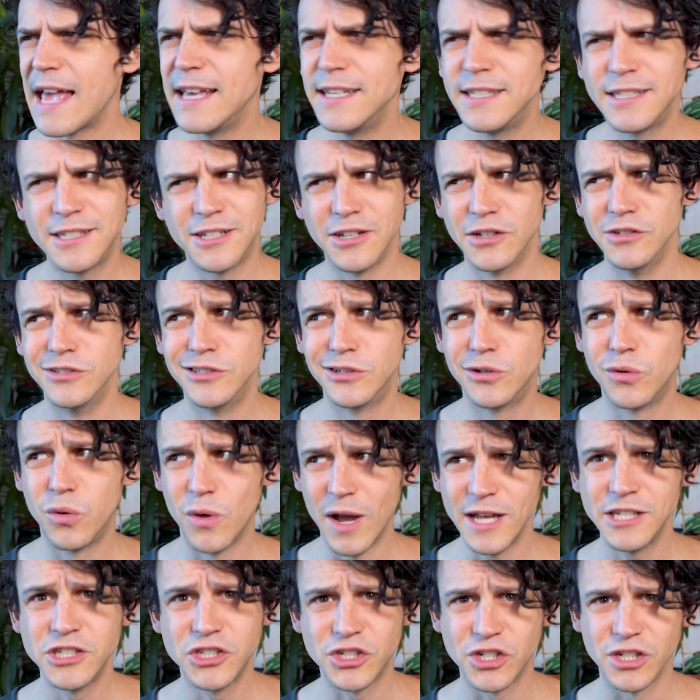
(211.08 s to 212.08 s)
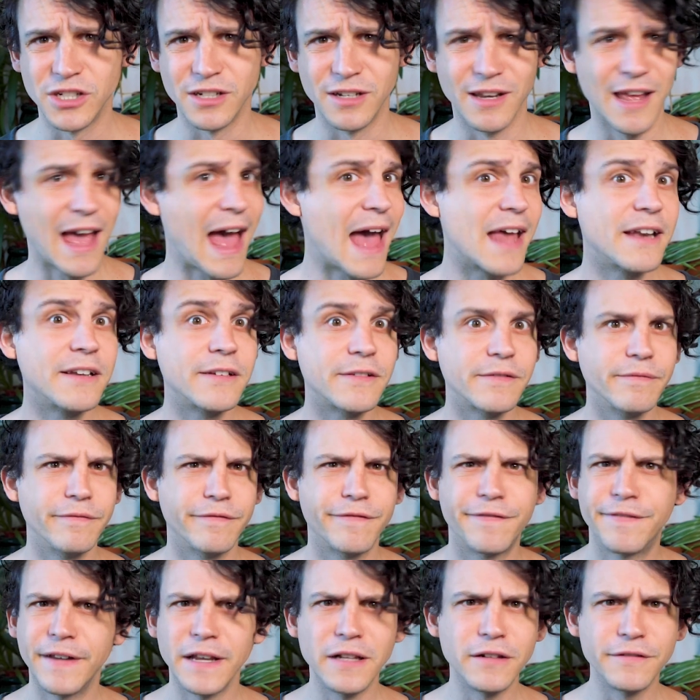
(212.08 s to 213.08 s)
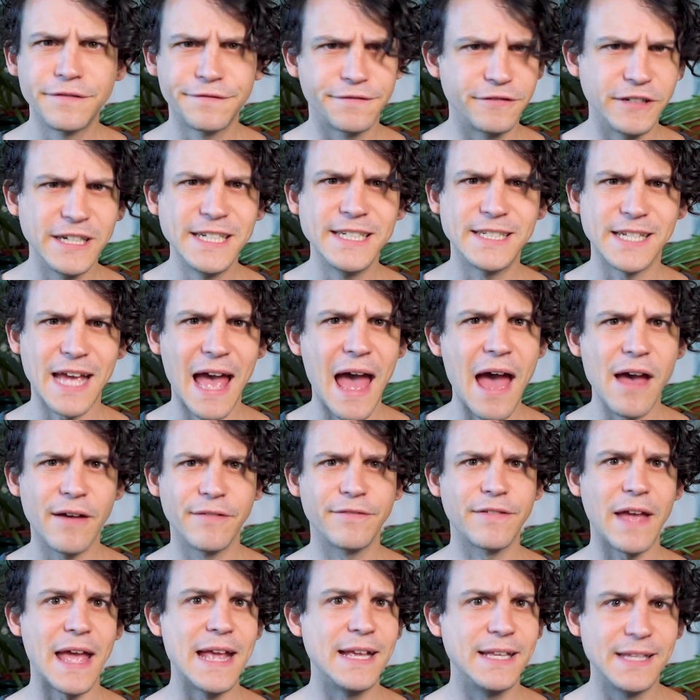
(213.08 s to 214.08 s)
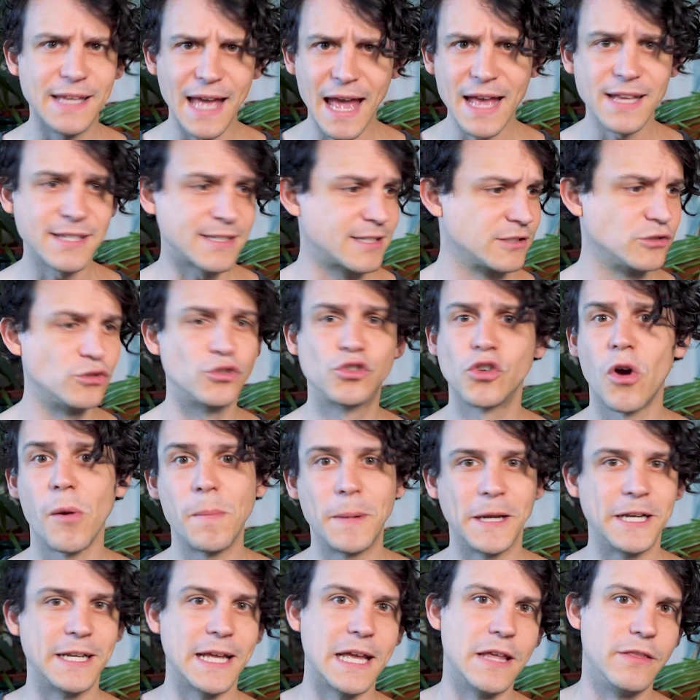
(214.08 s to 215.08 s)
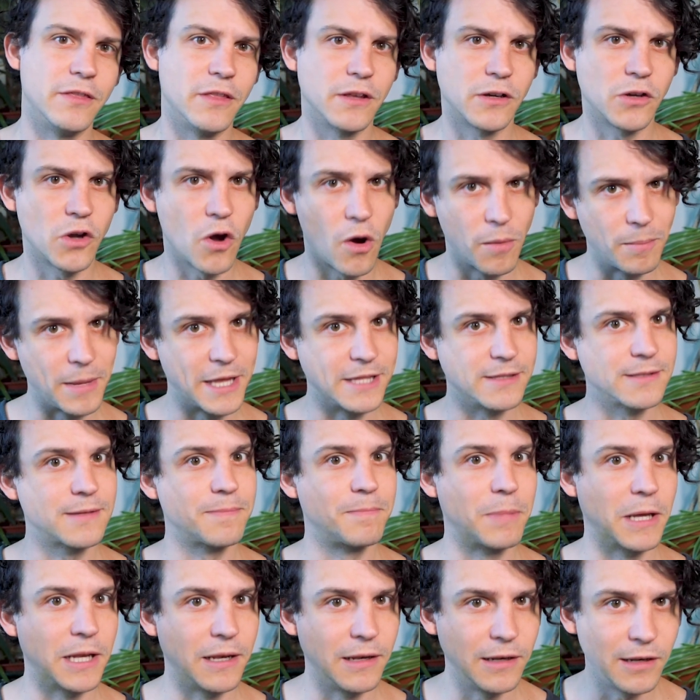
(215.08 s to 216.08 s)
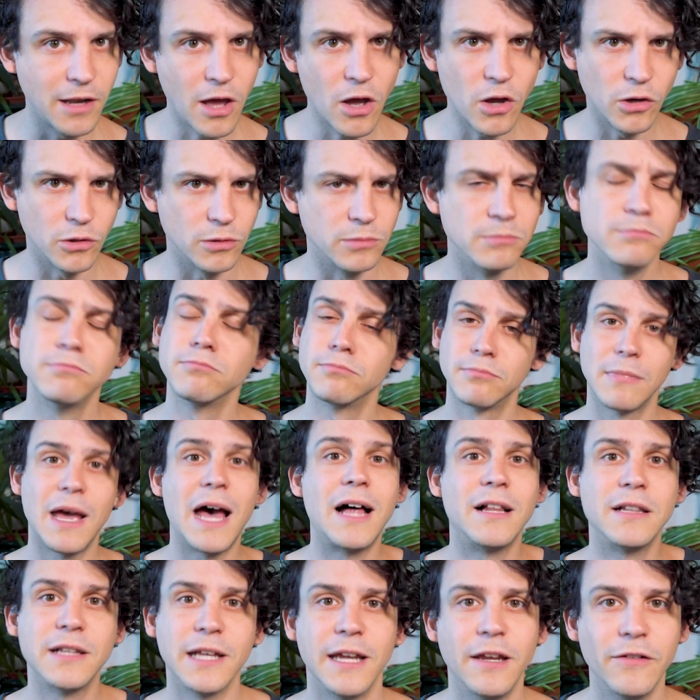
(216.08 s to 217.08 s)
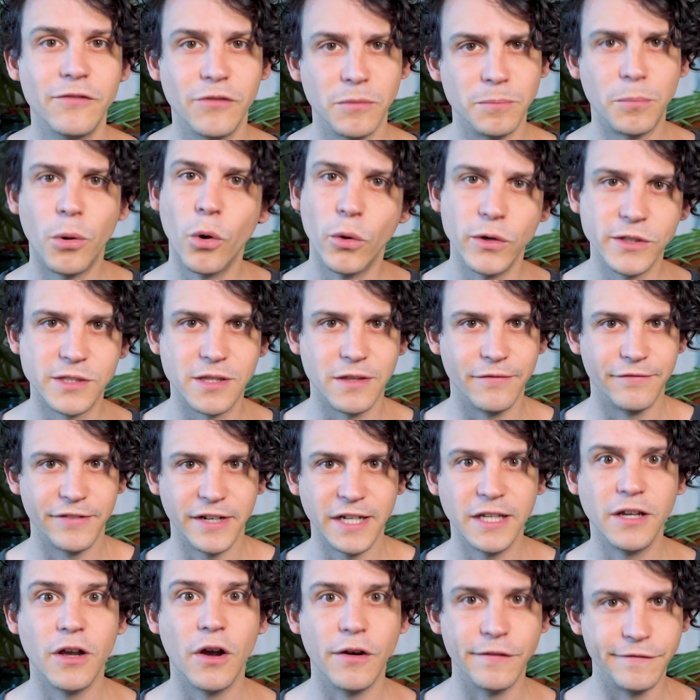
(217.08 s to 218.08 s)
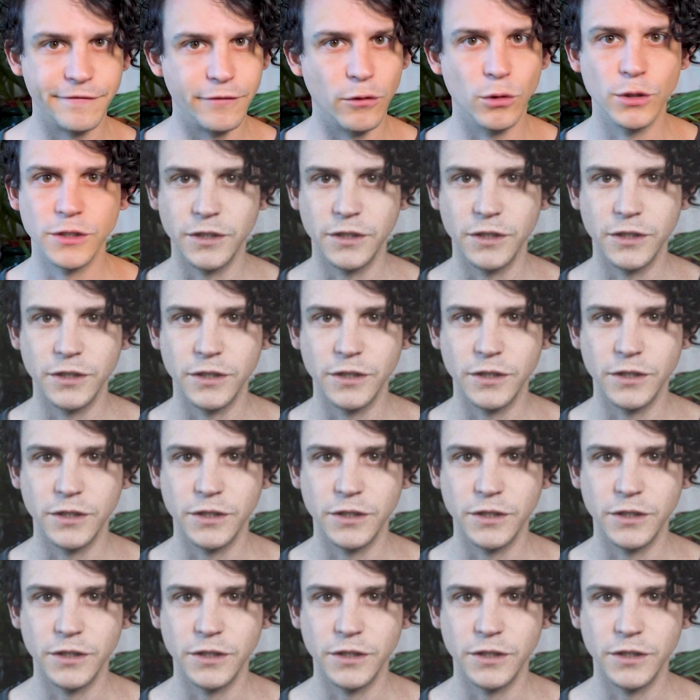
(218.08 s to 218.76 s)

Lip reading: a good question, and feel free to have a guess and drop it in the comments below. I'll even pause the video for you.